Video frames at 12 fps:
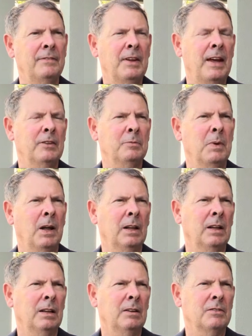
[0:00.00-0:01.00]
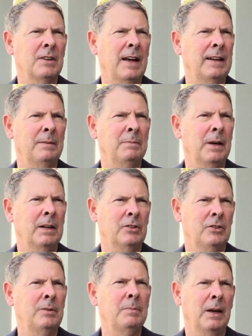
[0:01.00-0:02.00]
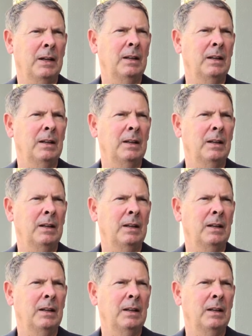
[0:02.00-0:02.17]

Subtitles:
to ask Molly because I didn't make it. She made